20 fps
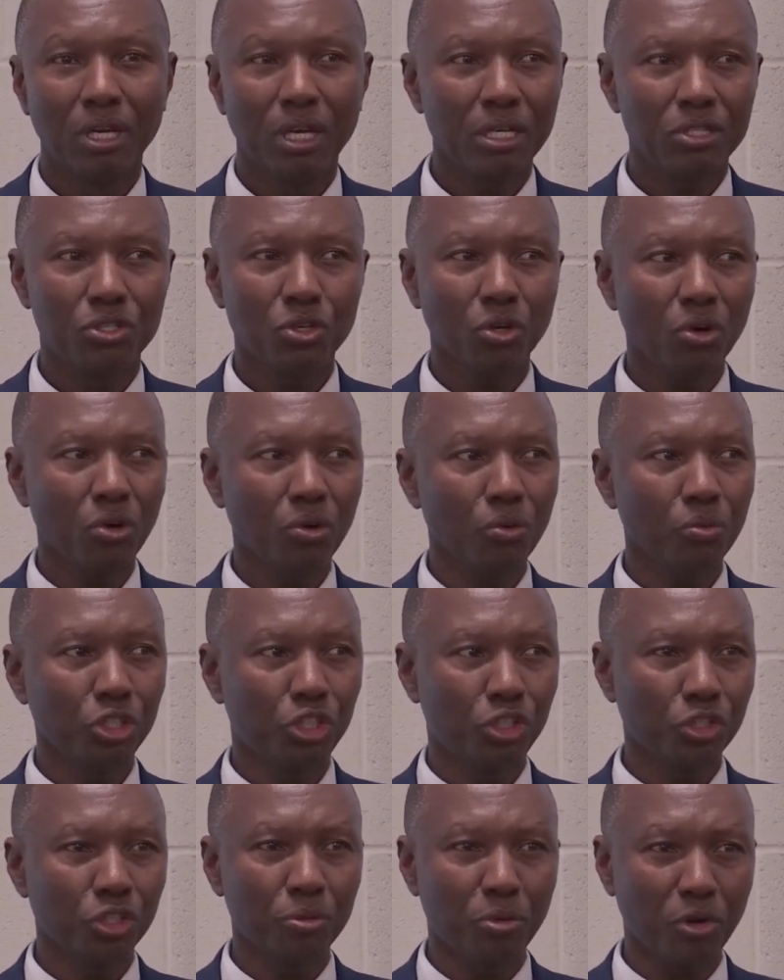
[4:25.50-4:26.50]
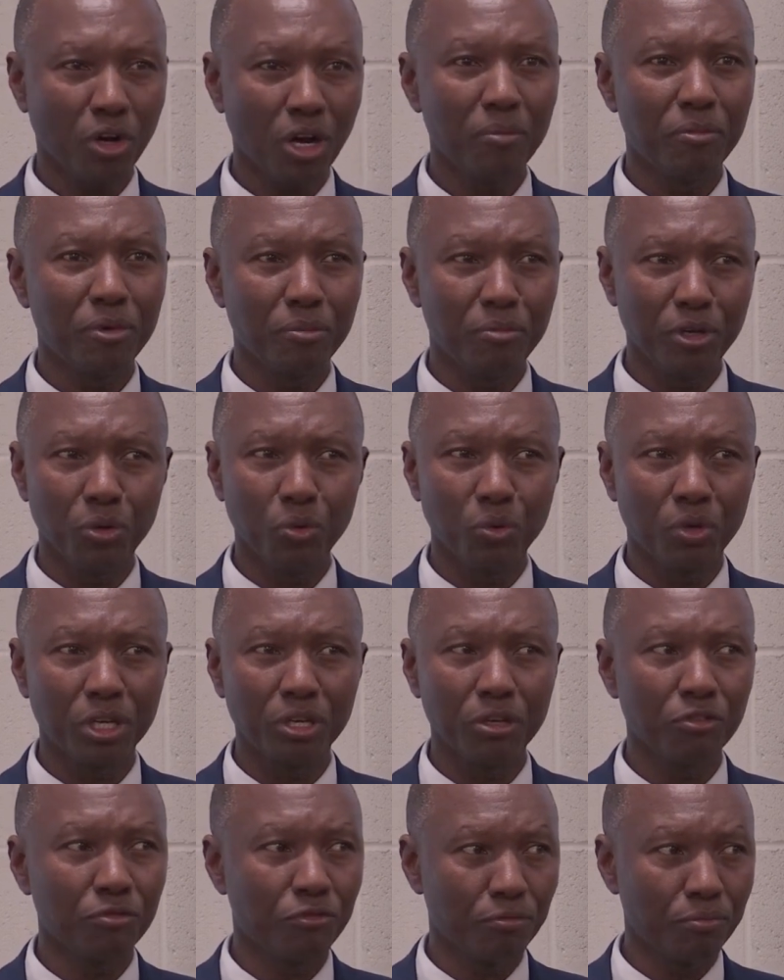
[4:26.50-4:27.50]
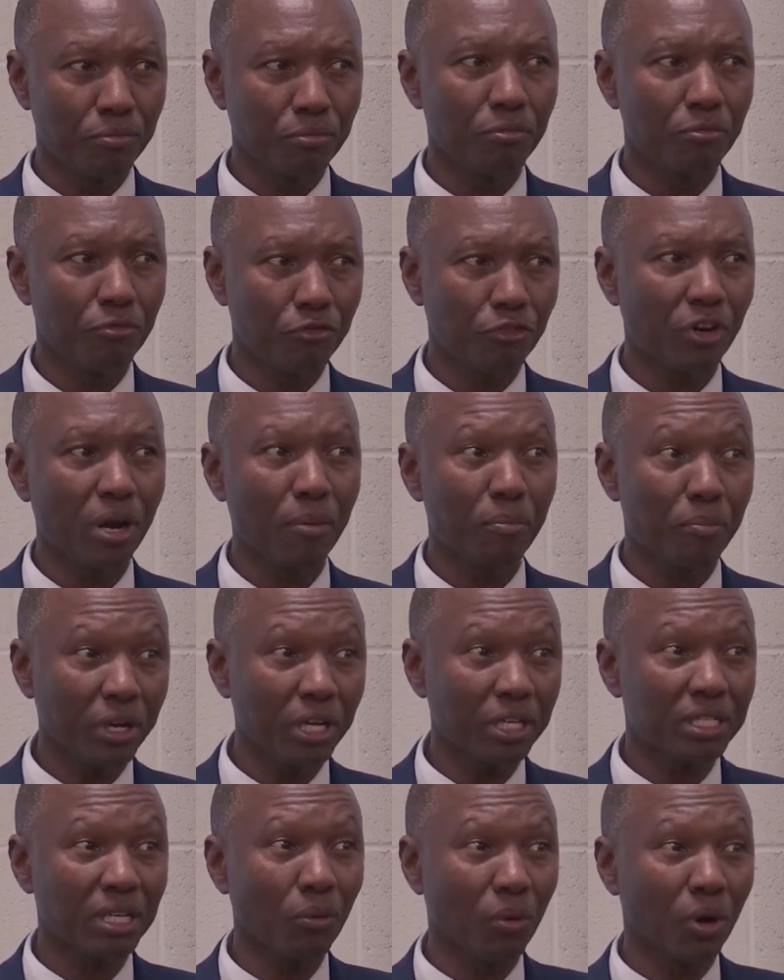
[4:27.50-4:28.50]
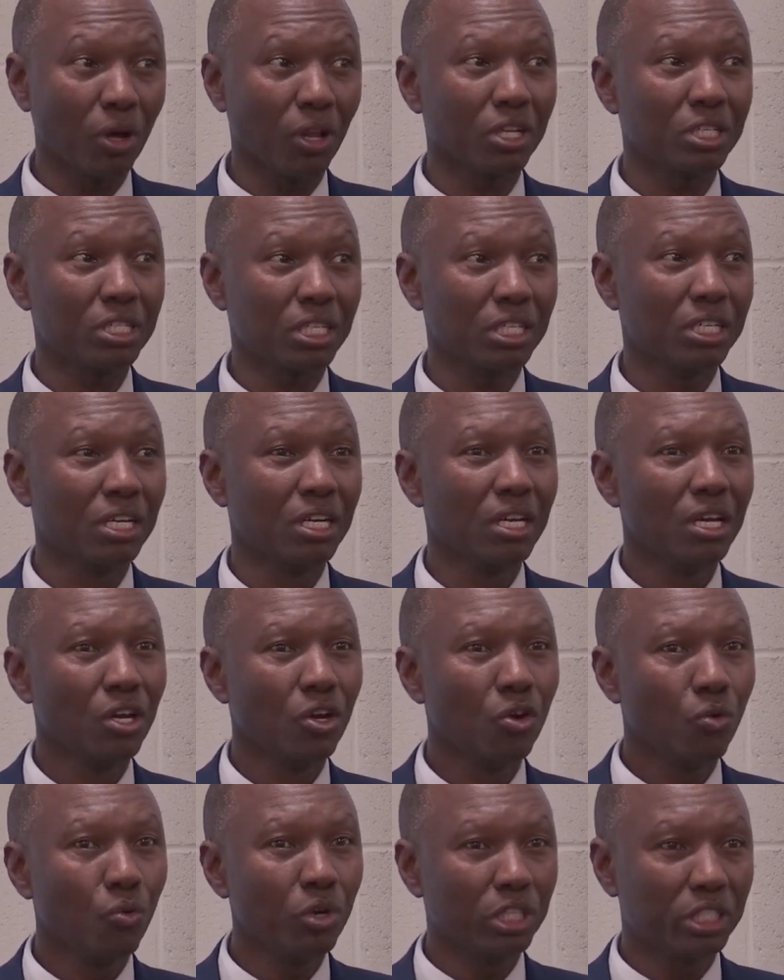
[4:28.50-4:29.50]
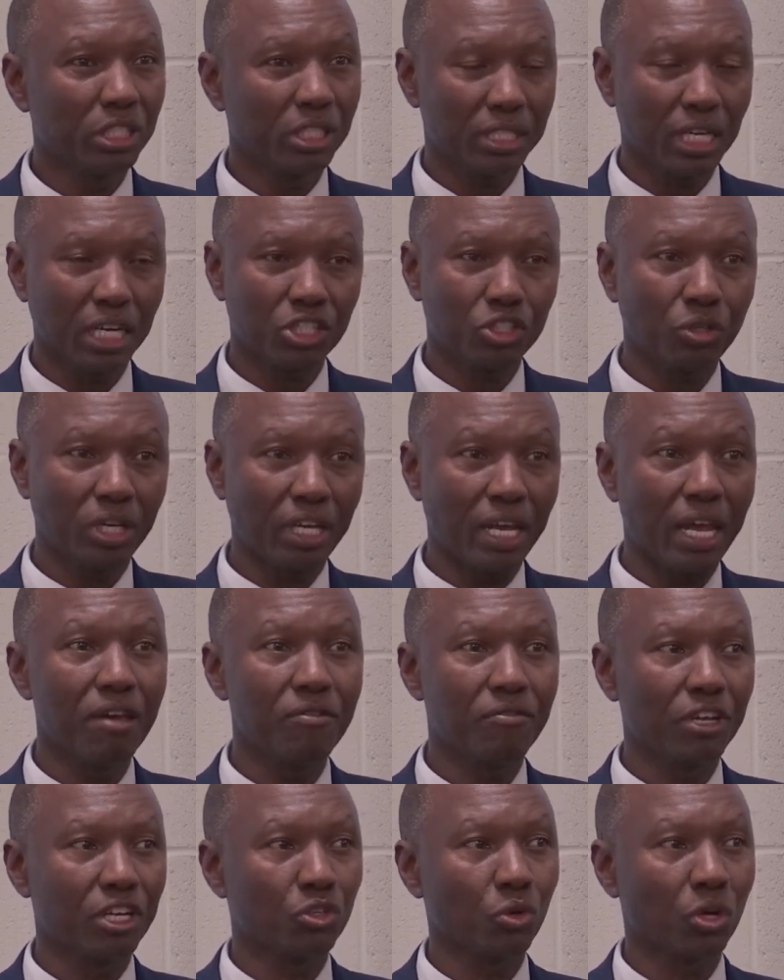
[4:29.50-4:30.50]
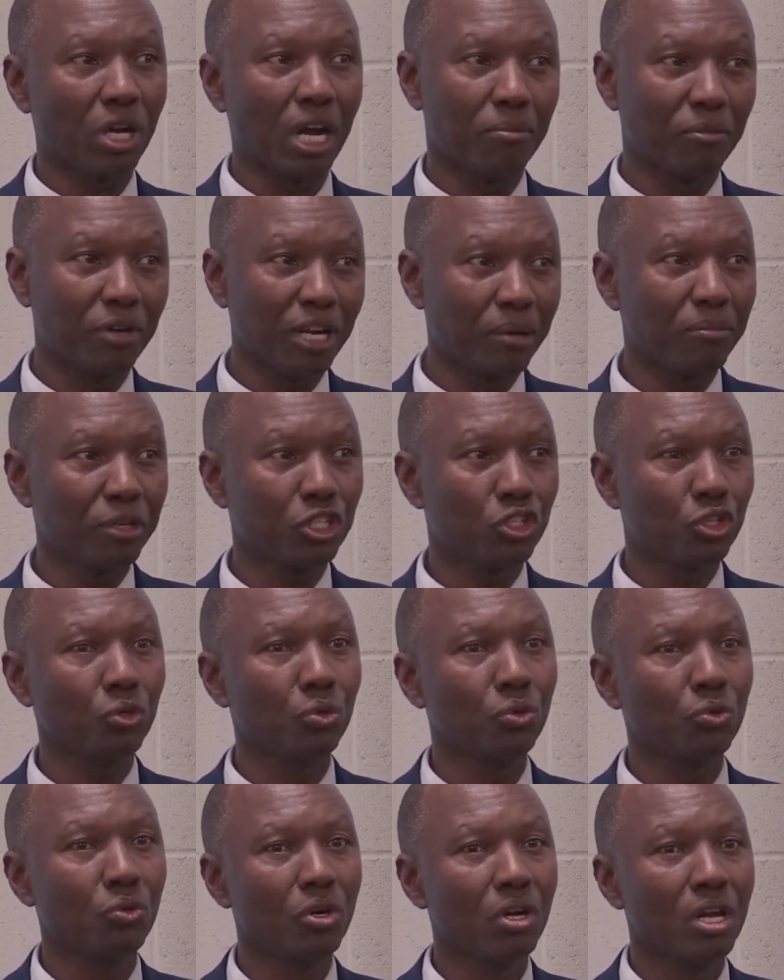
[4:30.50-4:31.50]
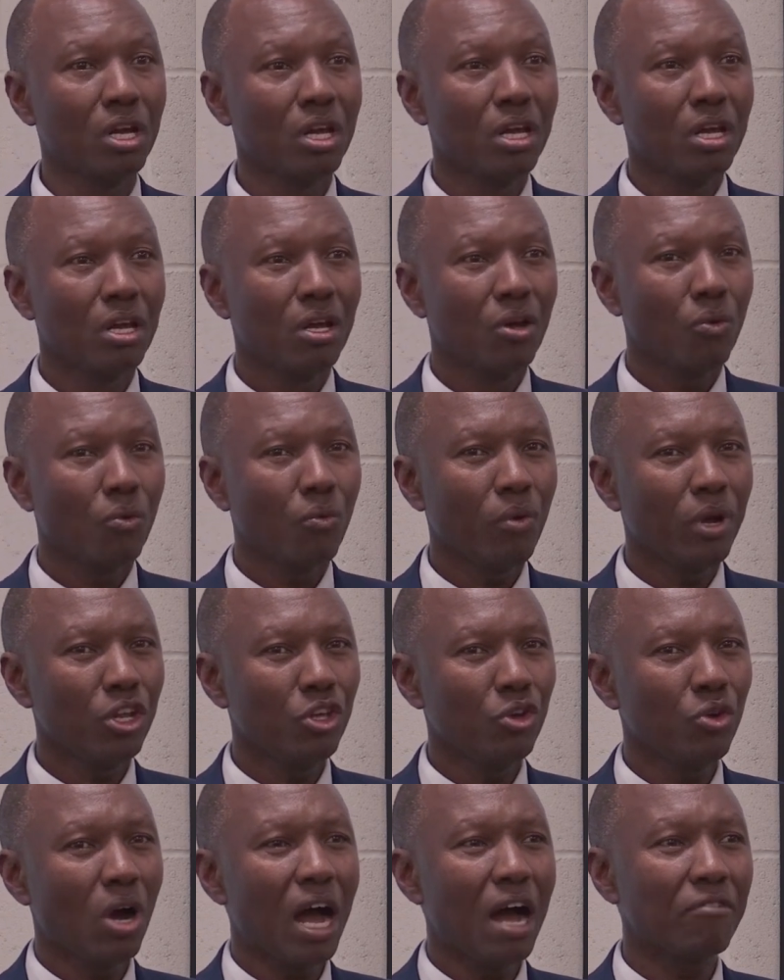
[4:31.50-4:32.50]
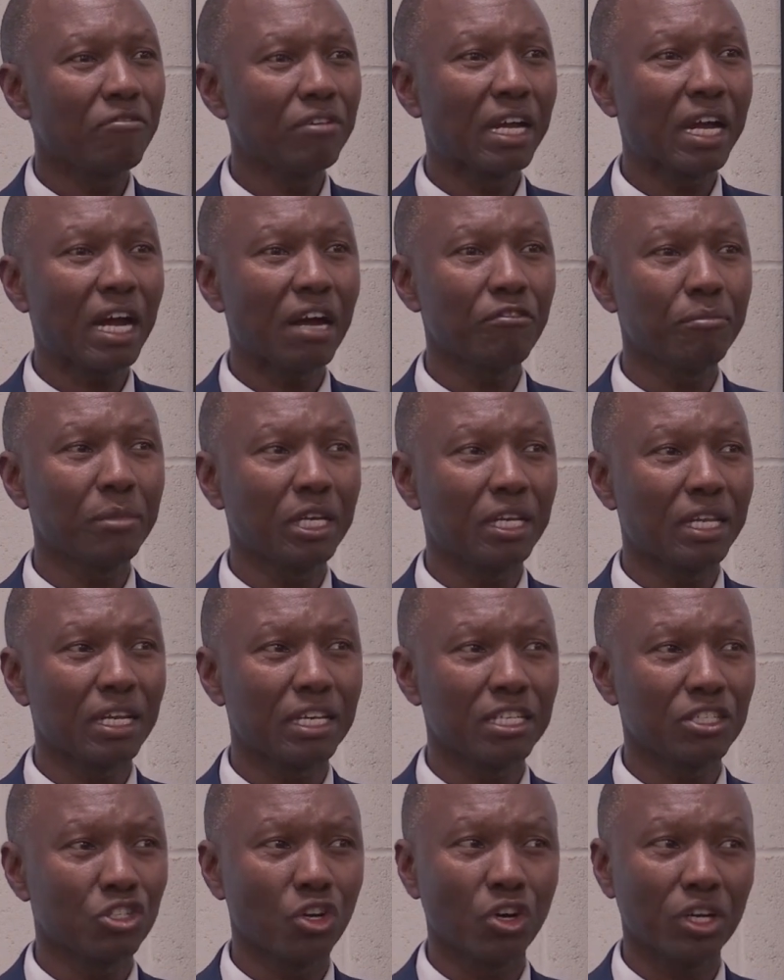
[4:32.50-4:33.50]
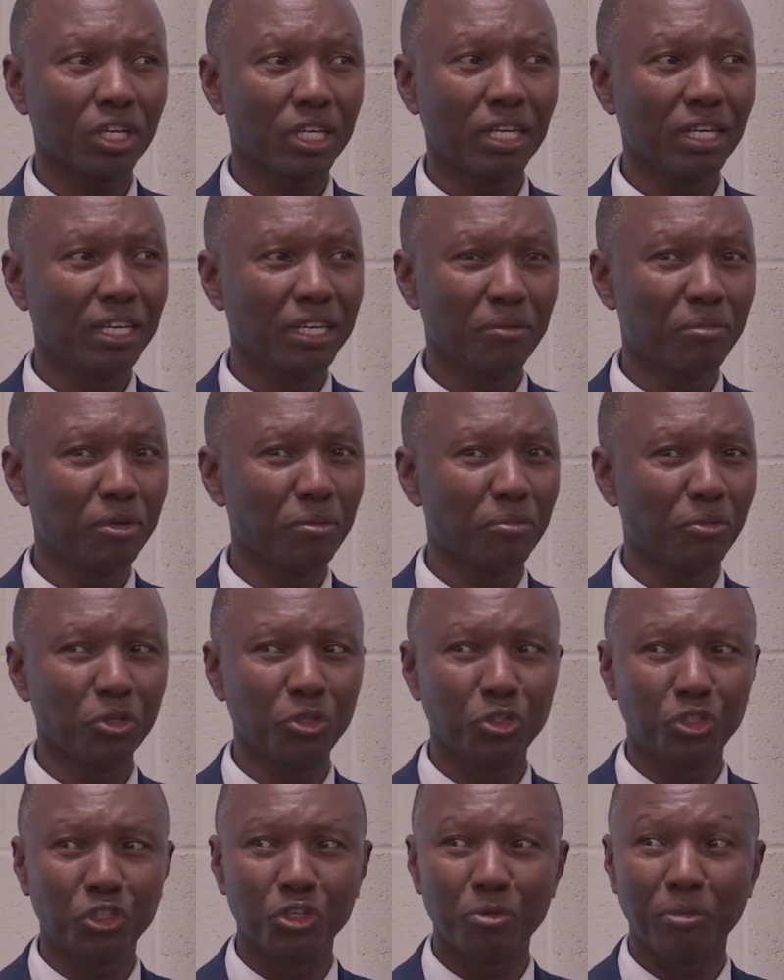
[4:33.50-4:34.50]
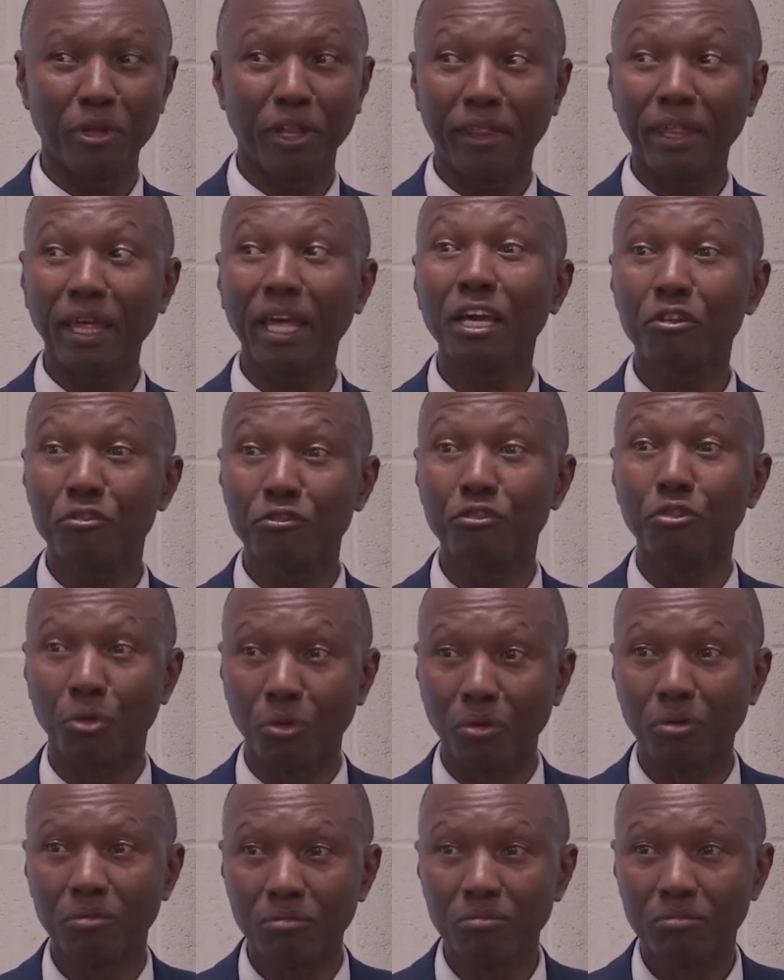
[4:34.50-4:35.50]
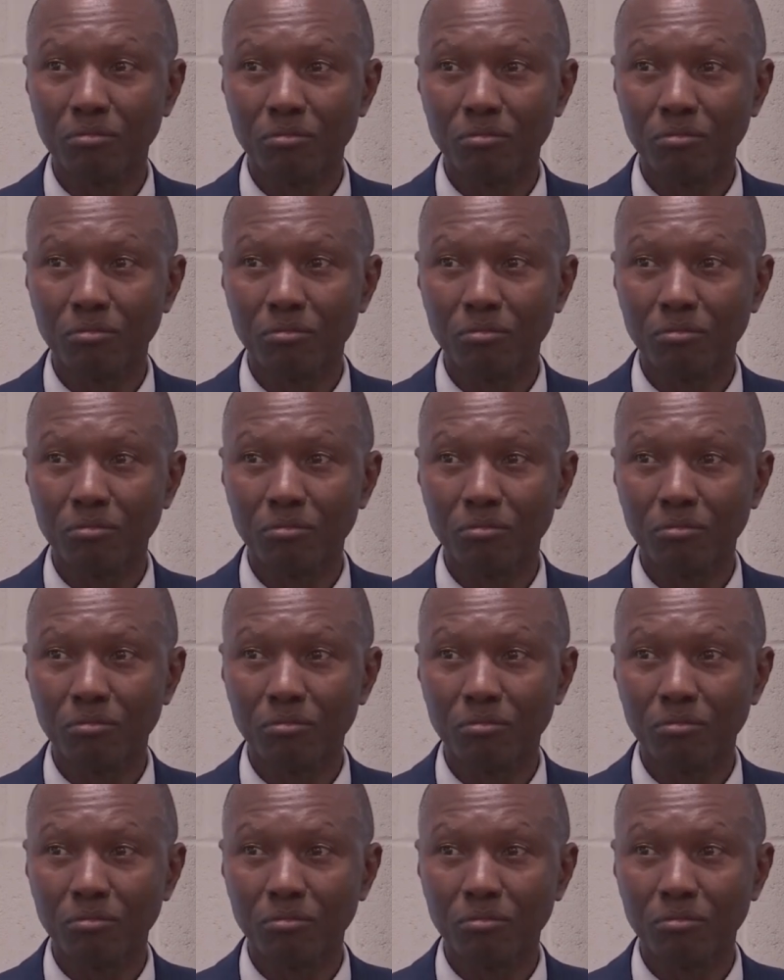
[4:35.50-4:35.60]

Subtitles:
And so we should probably be looking for a better world, which is actually heaven to come. Number two, when you have a government that is not killing people, you should be thankful.